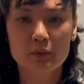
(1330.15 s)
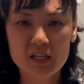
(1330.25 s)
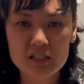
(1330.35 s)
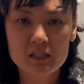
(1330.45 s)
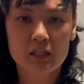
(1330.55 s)
but
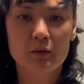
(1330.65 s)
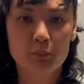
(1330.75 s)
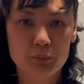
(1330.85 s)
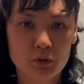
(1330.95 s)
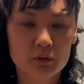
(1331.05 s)
at least I can
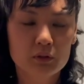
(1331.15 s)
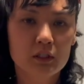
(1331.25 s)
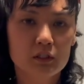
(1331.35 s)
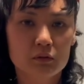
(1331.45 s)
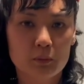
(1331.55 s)
broaden
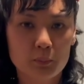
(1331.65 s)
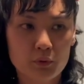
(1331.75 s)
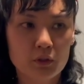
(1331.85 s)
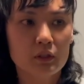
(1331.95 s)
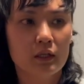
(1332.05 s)
it to the point